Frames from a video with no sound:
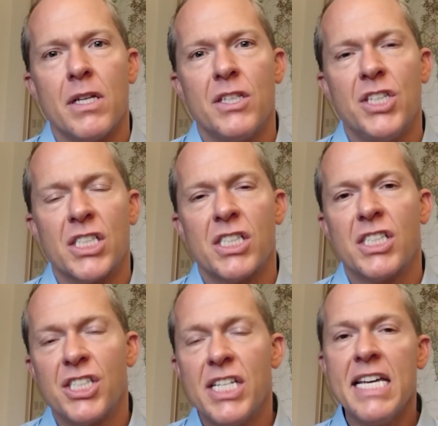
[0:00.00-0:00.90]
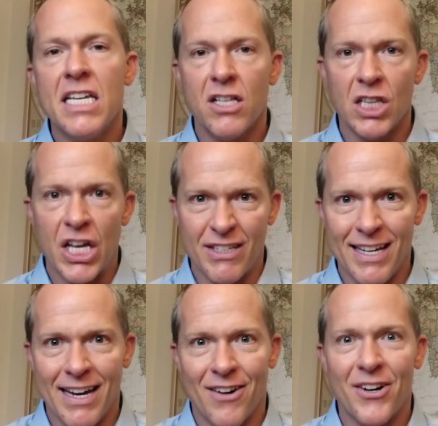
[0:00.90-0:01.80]
just single
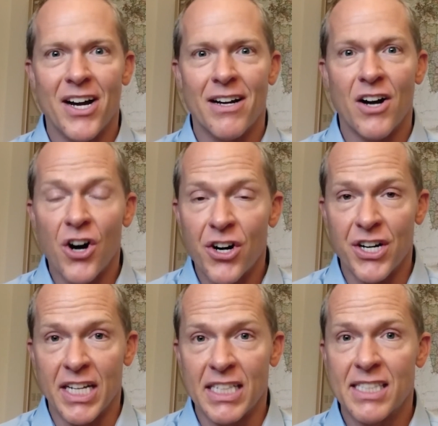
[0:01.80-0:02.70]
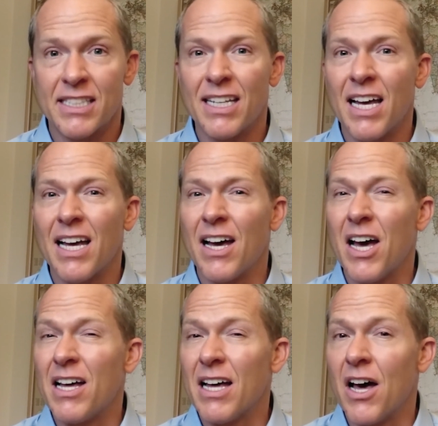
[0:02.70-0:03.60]
year earnings
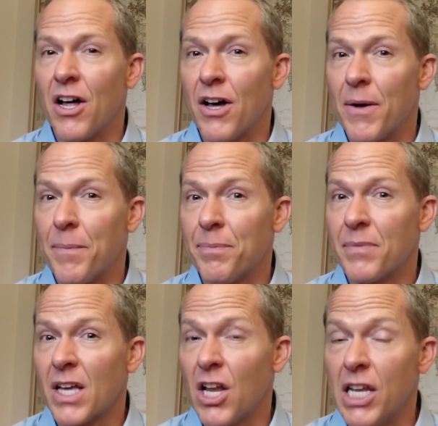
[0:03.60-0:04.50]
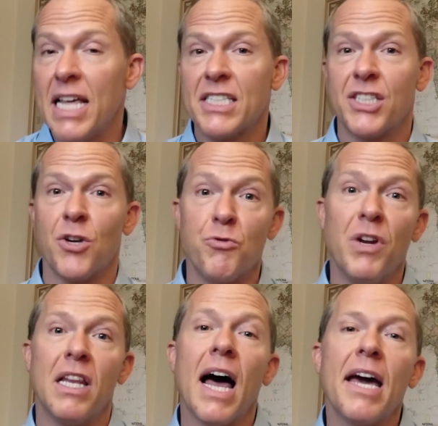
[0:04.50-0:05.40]
a less
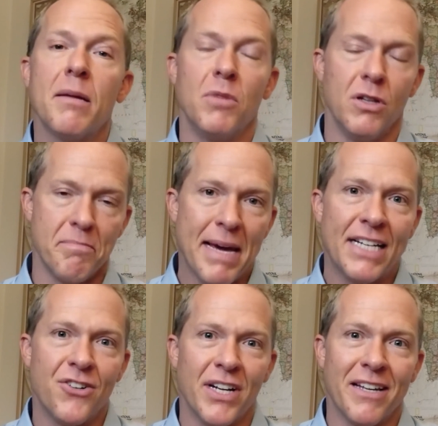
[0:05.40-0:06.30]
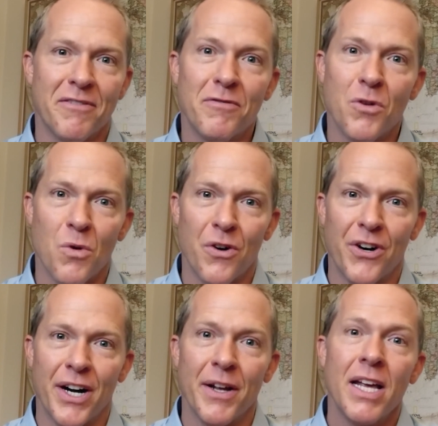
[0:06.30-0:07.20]
reliable metric
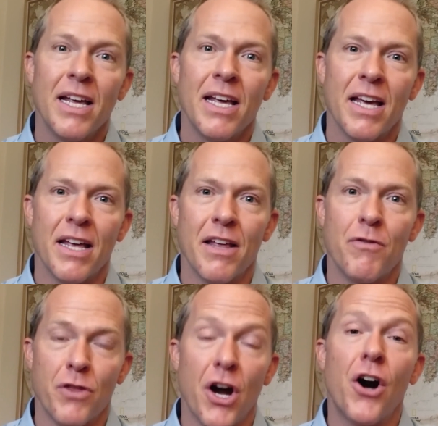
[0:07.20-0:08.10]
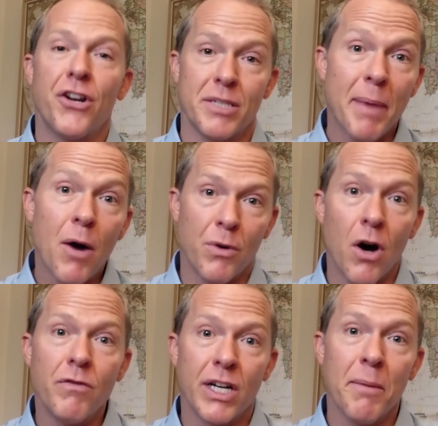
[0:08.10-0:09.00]
for the earnings power
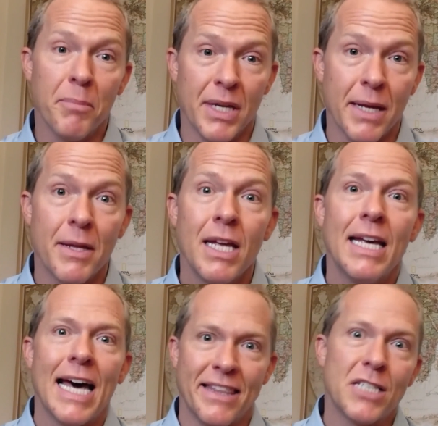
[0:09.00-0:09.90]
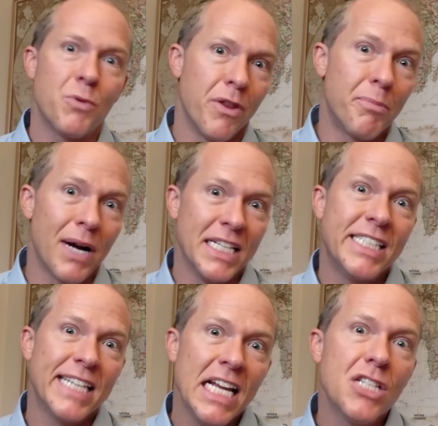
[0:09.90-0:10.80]
of a company, and that's where the price
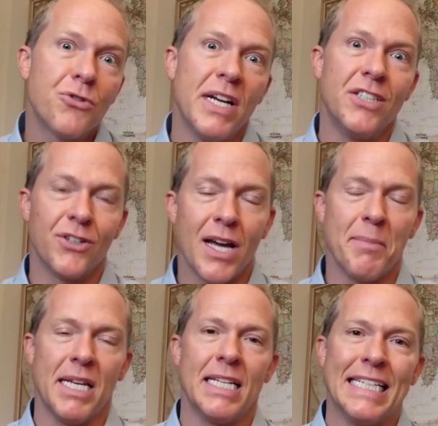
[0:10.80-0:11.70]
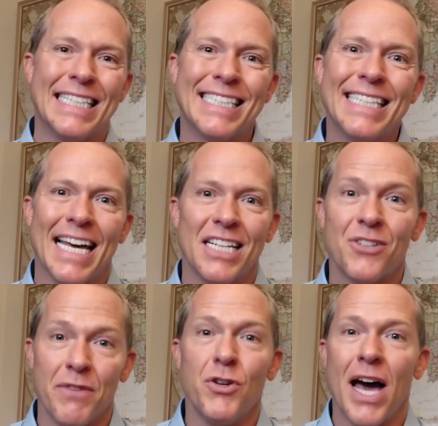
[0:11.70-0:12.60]
sales ratio come in instead.
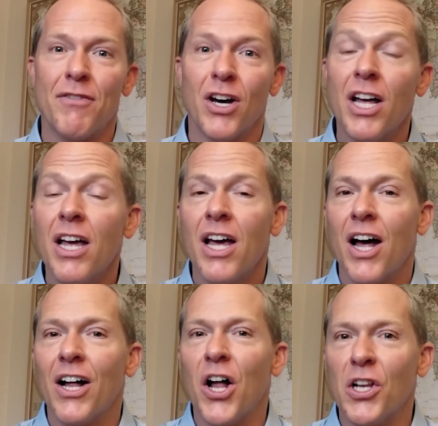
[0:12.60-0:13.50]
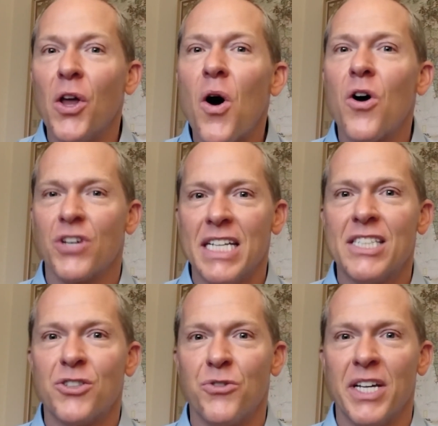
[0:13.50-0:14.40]
So if you have a long
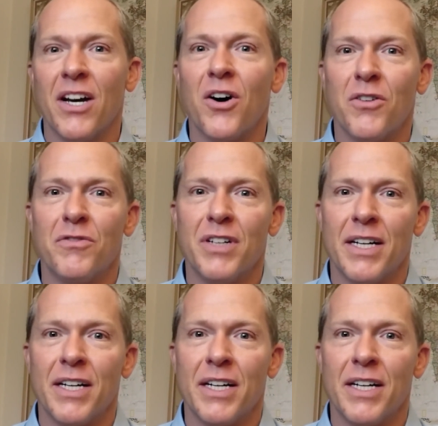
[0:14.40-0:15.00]
history of